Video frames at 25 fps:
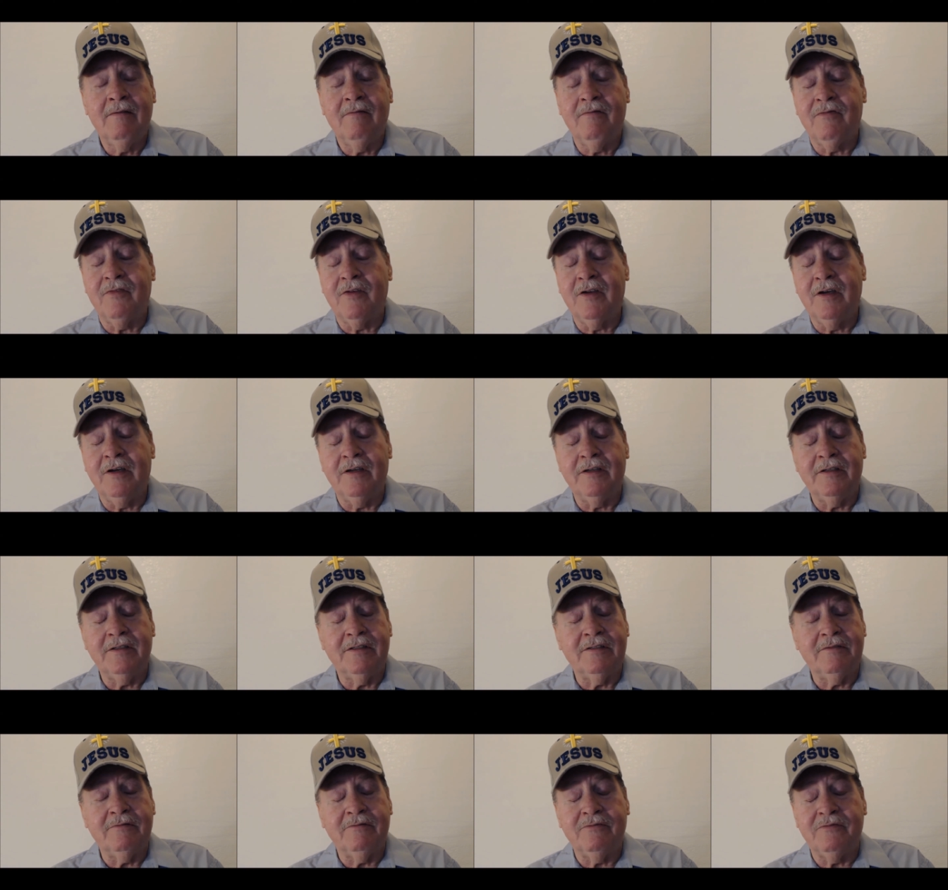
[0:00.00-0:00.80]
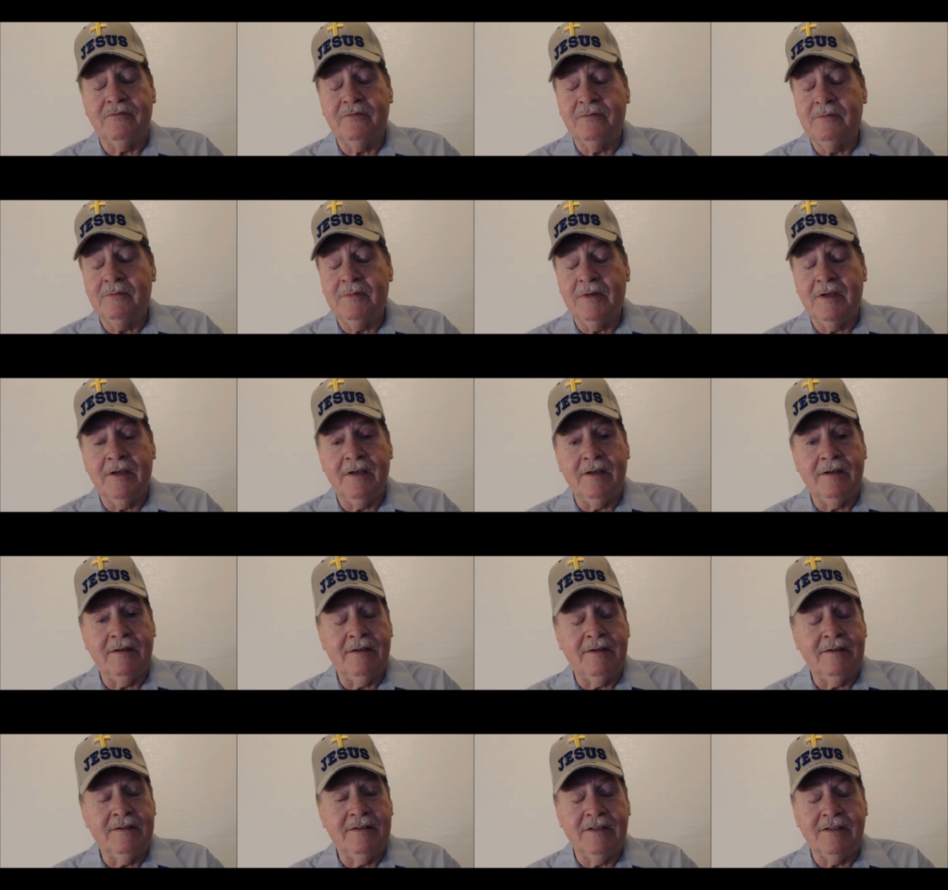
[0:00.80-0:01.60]
Floods of uh,
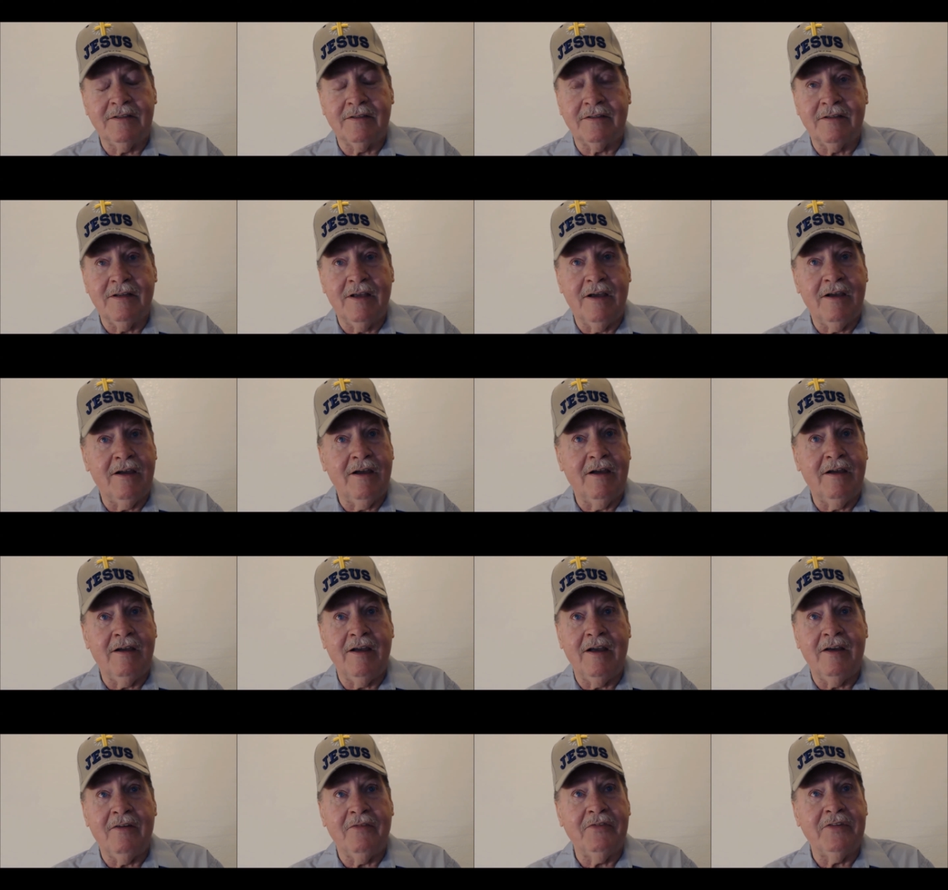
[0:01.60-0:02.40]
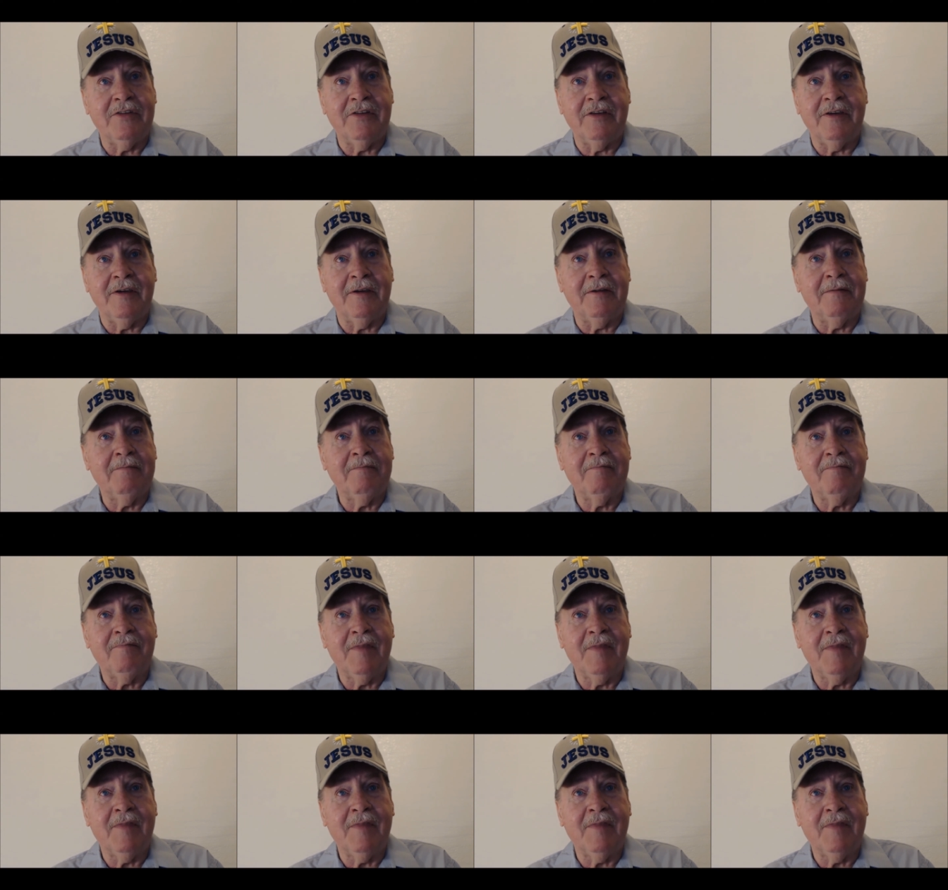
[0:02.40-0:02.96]
just uh, everything.